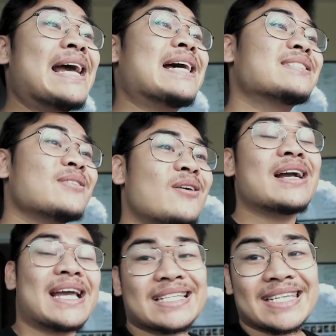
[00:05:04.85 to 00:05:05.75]
as
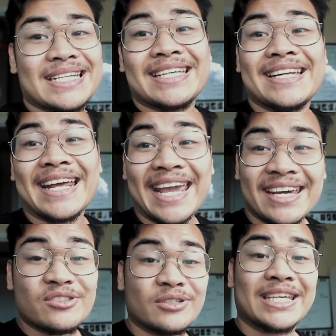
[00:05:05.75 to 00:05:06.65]
long as it can
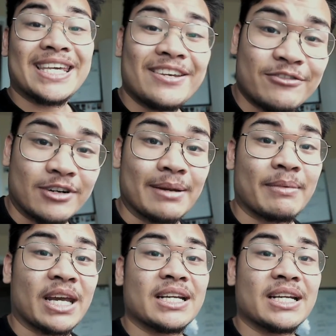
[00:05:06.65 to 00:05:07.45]
handle keyframing.